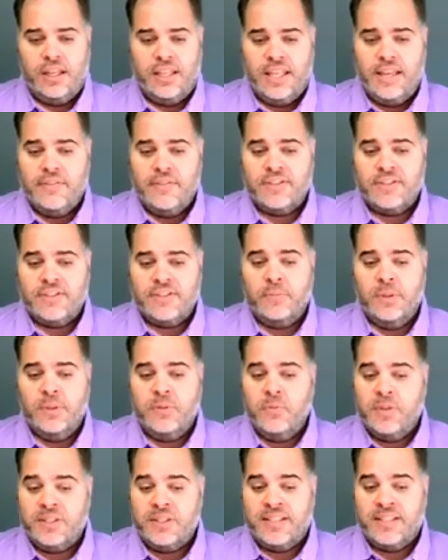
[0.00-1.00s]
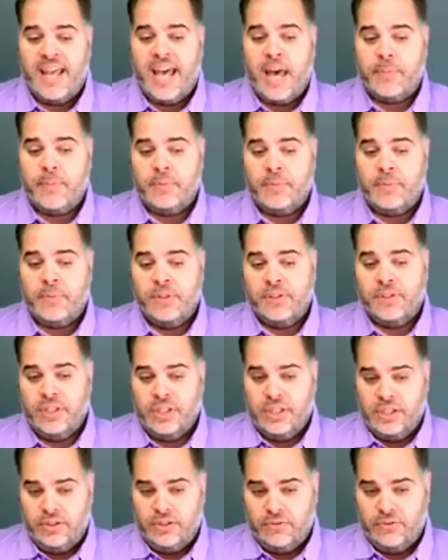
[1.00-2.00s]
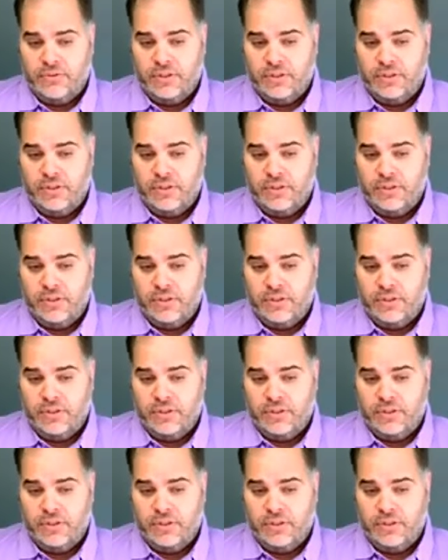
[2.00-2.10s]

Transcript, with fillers: if something was to happen to you.